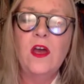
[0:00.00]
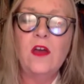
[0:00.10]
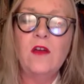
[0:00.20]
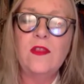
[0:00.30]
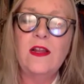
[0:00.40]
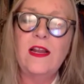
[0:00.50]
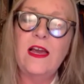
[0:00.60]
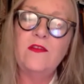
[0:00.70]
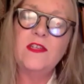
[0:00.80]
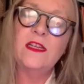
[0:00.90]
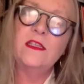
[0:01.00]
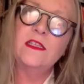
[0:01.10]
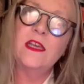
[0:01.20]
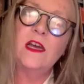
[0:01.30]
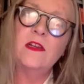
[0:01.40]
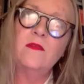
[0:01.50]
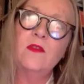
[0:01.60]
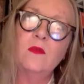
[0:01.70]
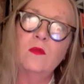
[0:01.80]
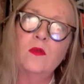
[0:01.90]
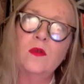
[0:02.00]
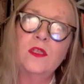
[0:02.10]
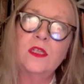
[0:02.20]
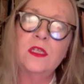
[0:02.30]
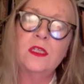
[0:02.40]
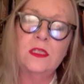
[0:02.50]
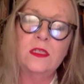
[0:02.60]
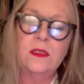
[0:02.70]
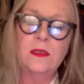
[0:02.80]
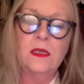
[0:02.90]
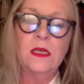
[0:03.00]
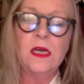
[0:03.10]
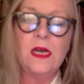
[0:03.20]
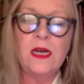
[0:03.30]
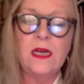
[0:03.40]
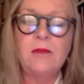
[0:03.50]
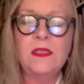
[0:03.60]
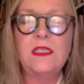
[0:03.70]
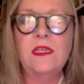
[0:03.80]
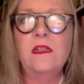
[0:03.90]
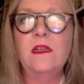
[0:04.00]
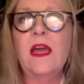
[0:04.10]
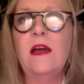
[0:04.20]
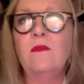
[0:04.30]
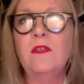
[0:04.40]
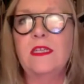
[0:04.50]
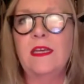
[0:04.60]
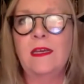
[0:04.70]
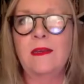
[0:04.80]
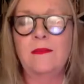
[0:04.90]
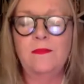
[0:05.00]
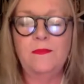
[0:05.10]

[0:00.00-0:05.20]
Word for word: over the left-hand side of the waters. I'm still counting.